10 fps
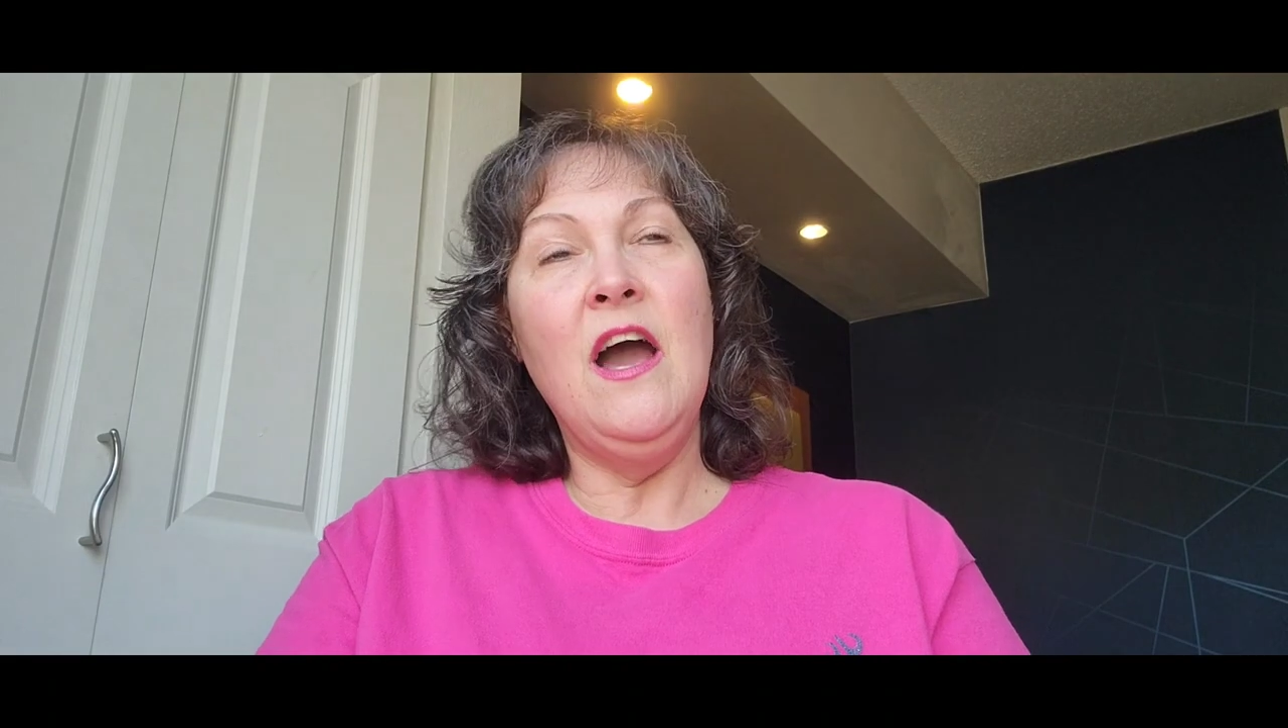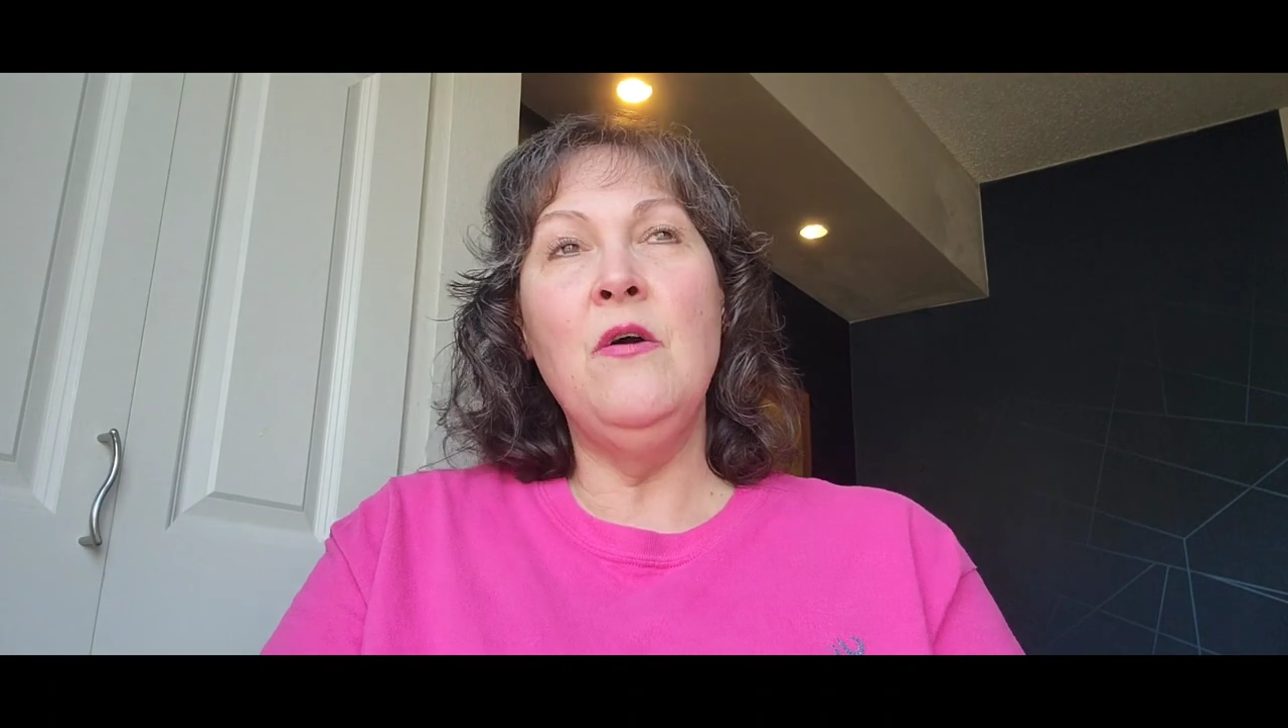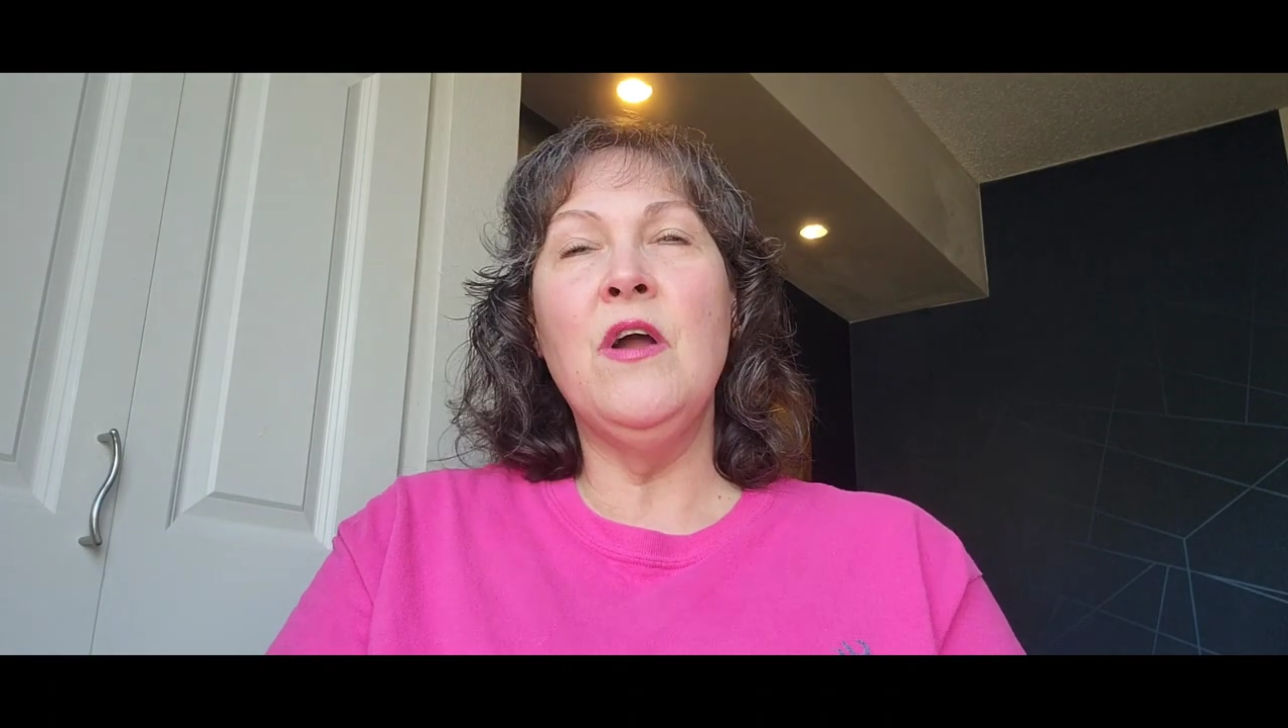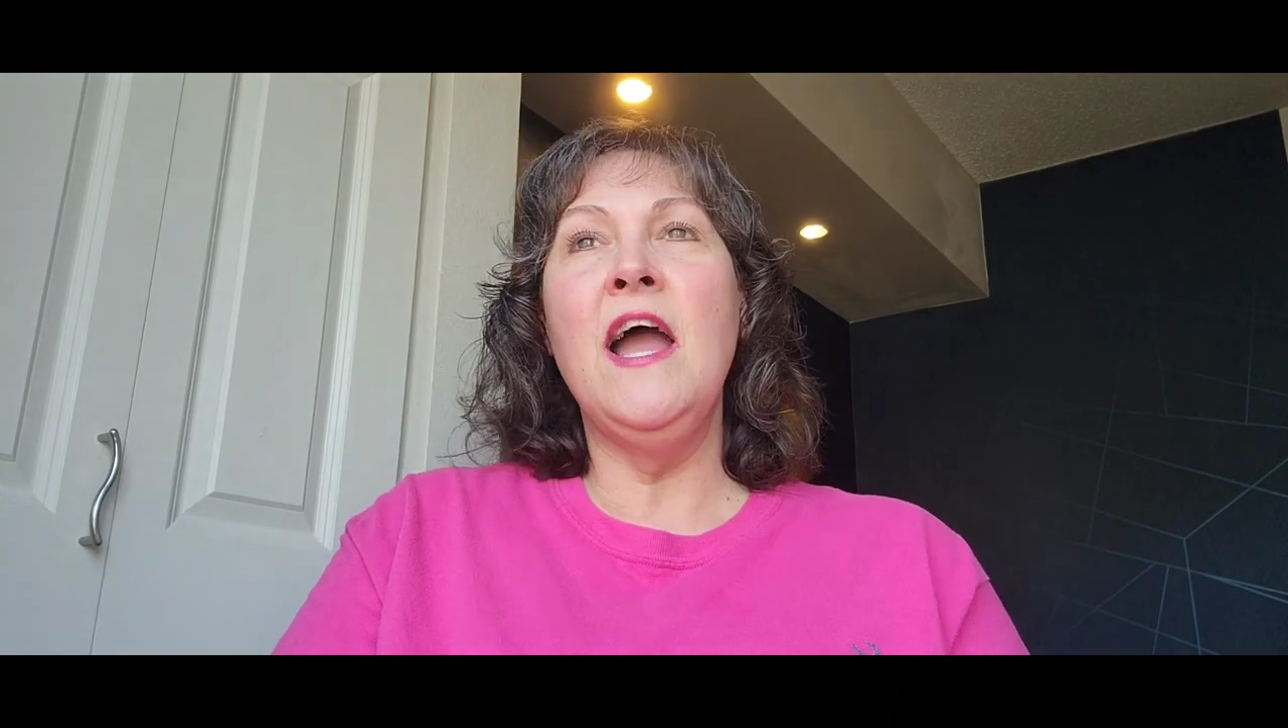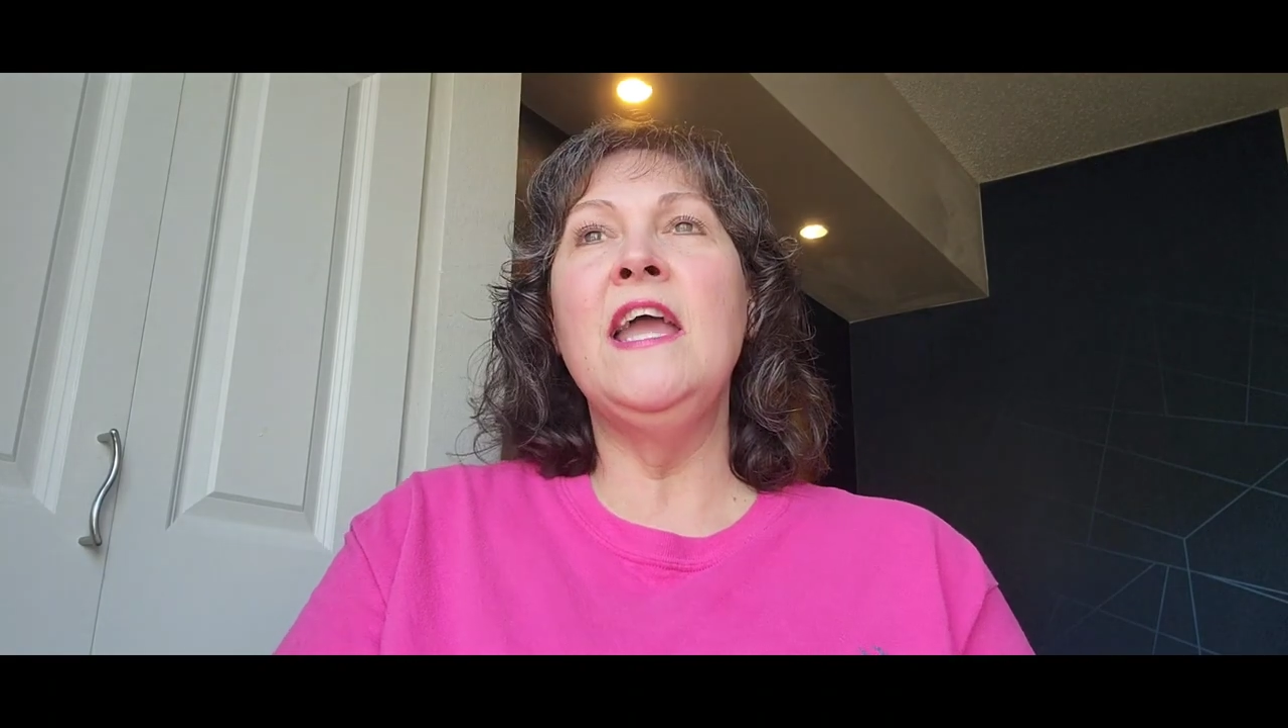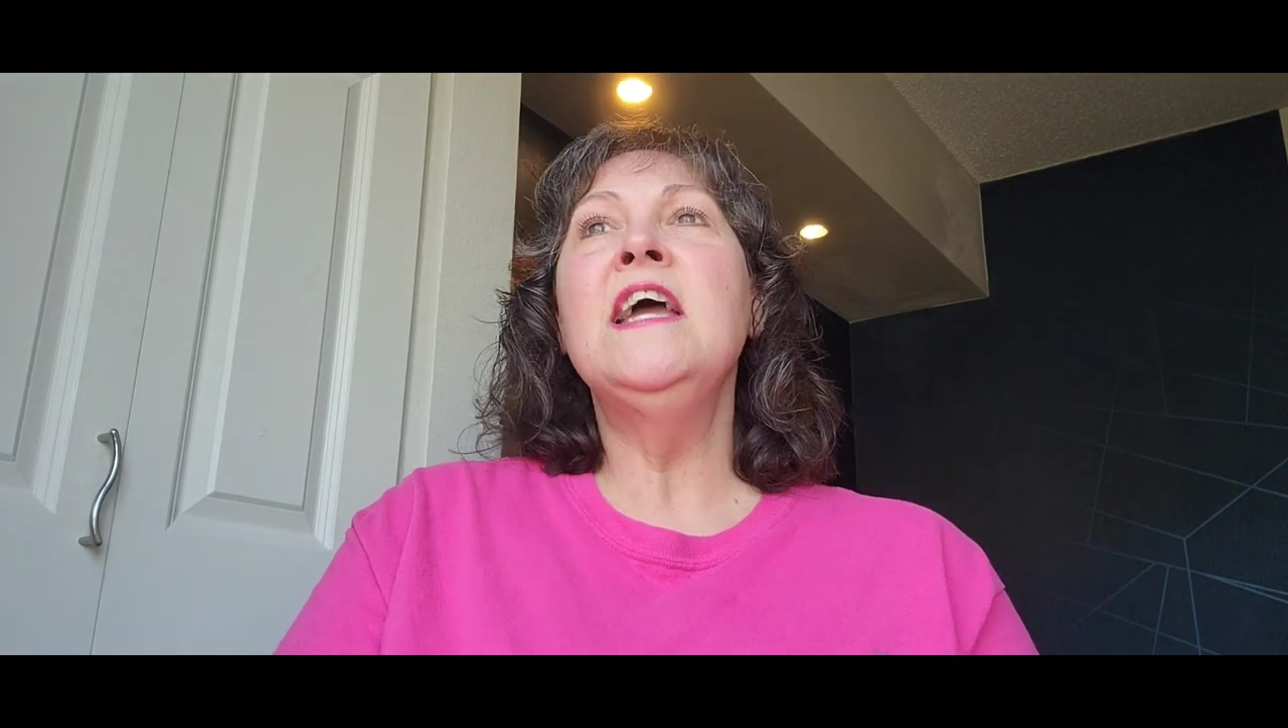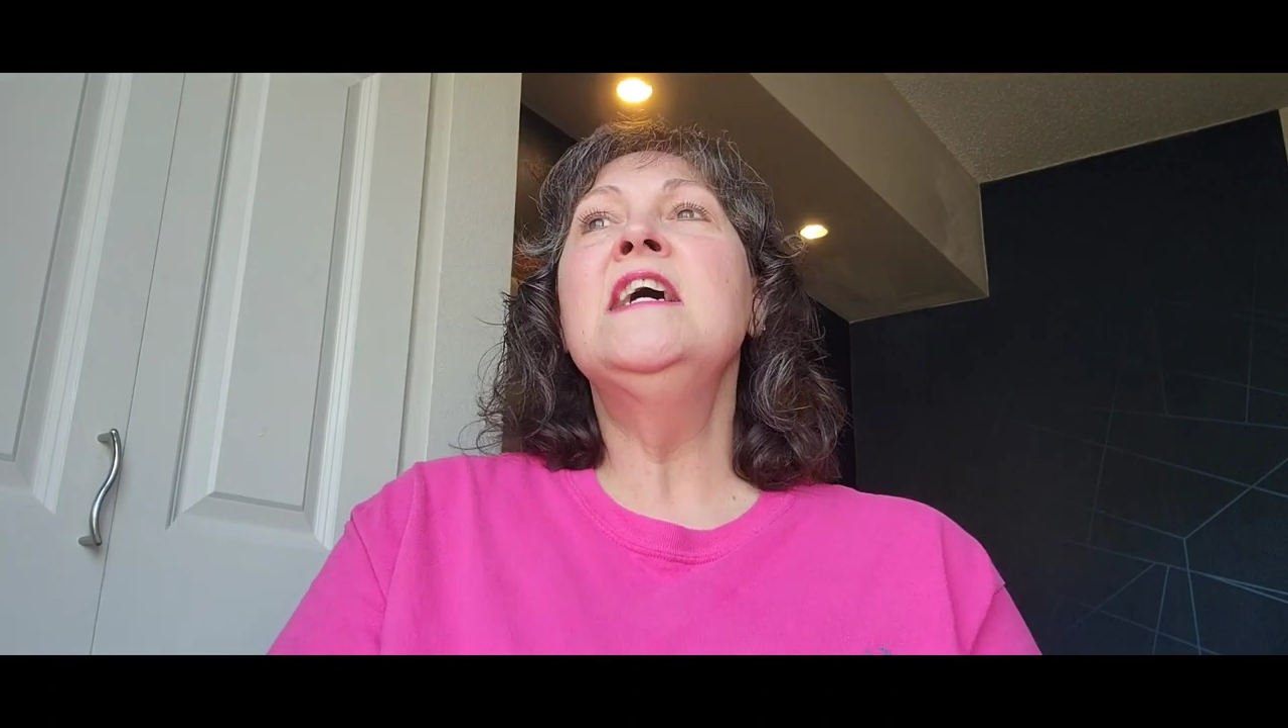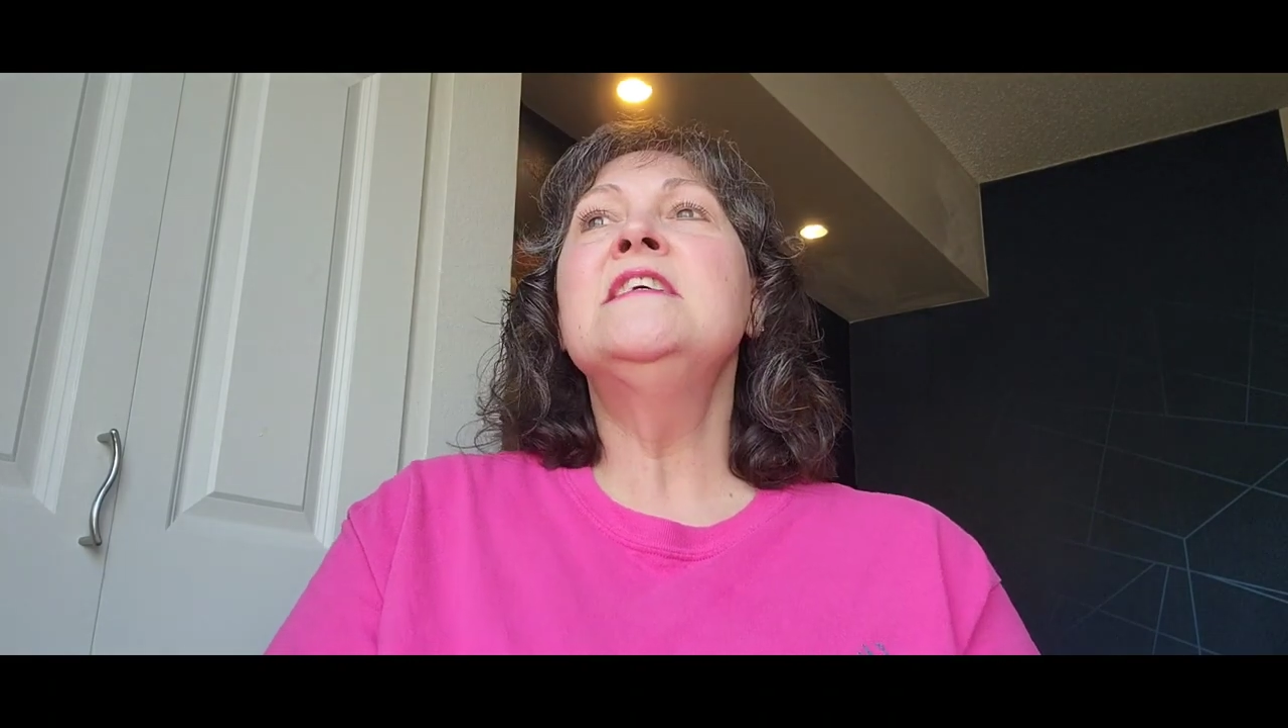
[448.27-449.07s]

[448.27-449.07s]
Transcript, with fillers: Okay,